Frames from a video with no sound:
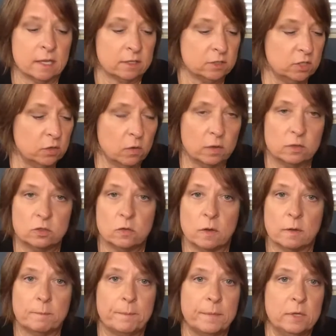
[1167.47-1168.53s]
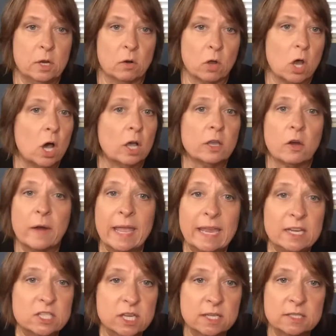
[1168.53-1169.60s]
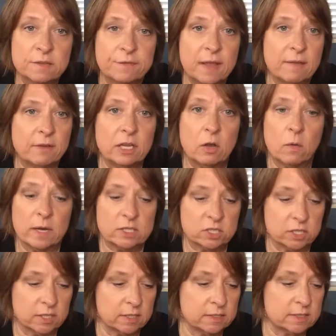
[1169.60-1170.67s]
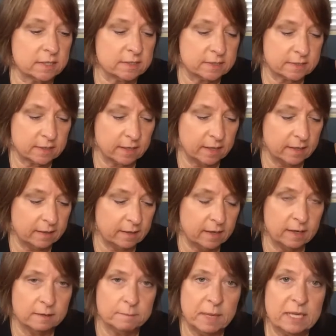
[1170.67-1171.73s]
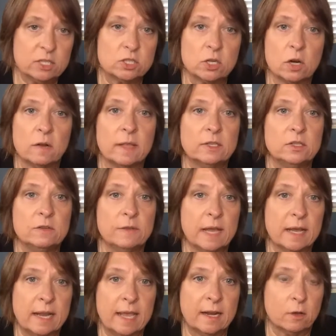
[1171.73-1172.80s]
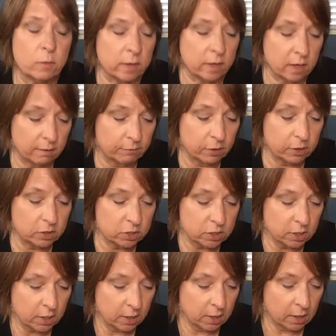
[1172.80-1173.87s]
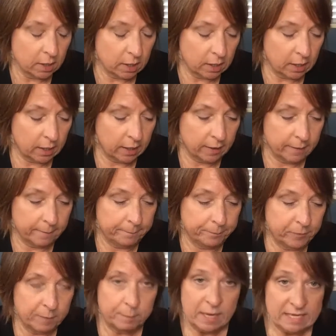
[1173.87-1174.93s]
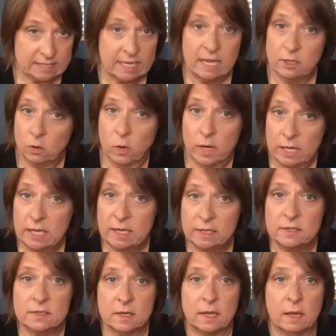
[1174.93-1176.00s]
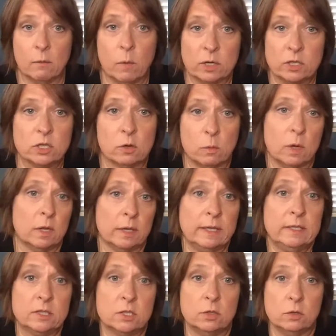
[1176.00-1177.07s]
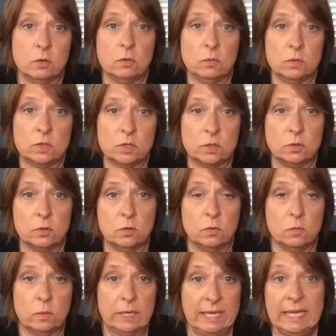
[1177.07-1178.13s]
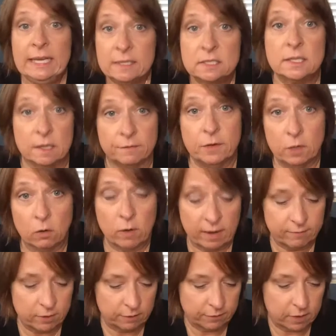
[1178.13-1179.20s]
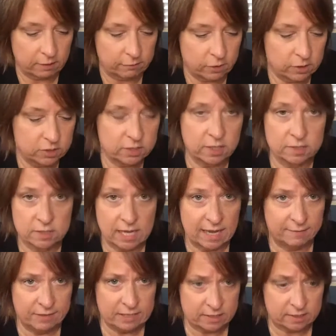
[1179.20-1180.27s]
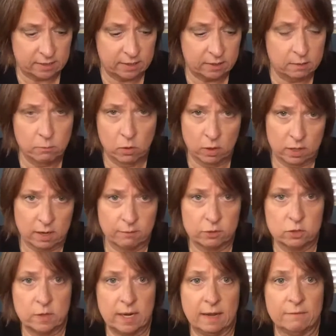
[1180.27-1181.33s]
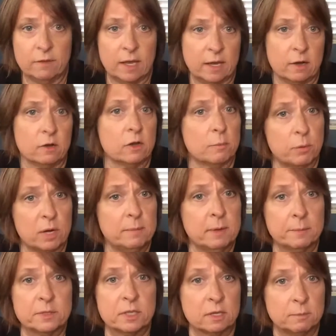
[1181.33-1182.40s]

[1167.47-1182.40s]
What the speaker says: Call your agent if you have any questions and make sure that you've got adequate coverage based on your needs and what you're willing to eat if you don't have enough coverage, because obviously the more coverage you have, the higher your premium is going to